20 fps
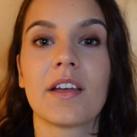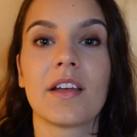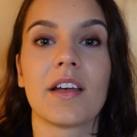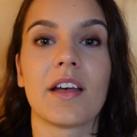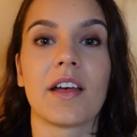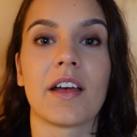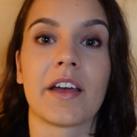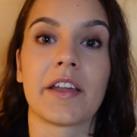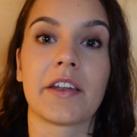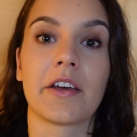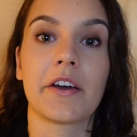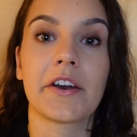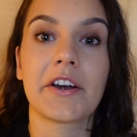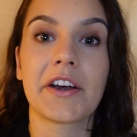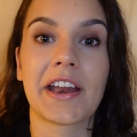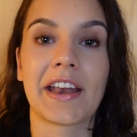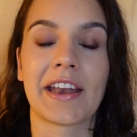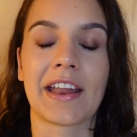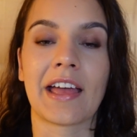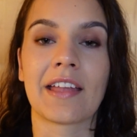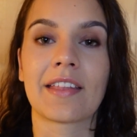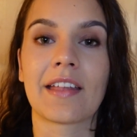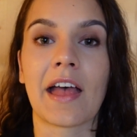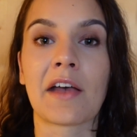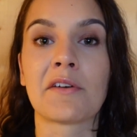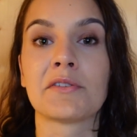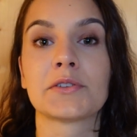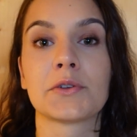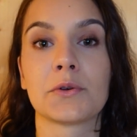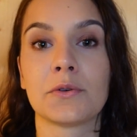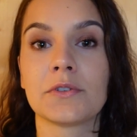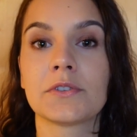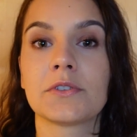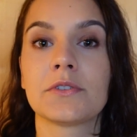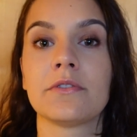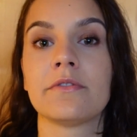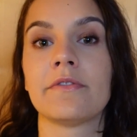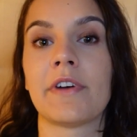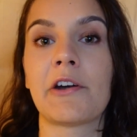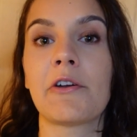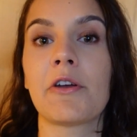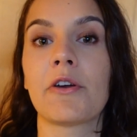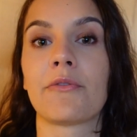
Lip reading: And other than that, I was also very